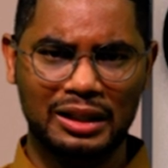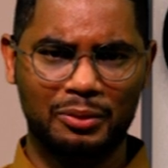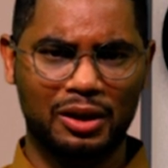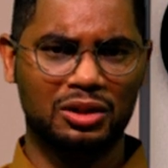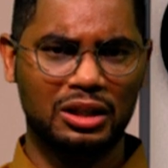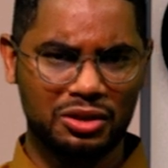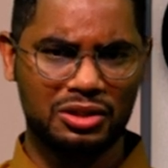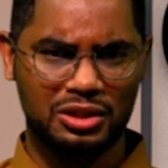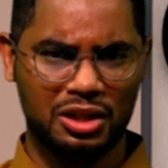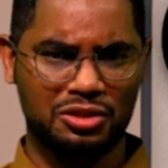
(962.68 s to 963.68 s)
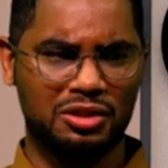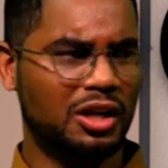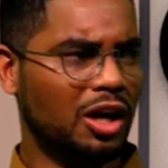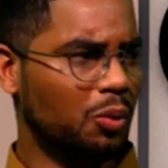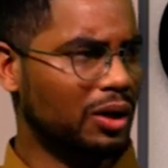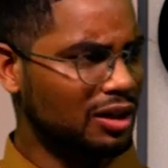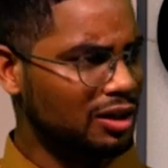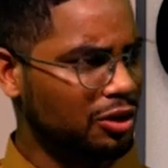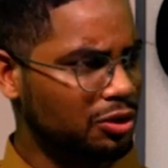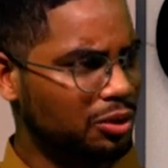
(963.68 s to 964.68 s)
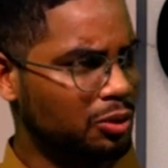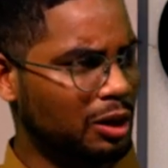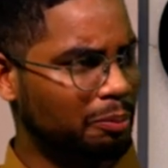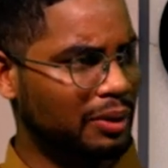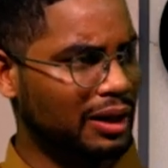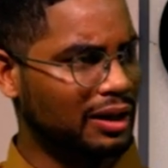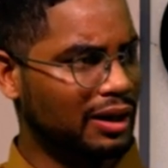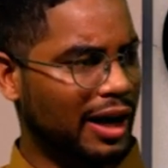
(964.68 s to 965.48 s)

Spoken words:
and we continue the discussion. We're going to go to a quick break,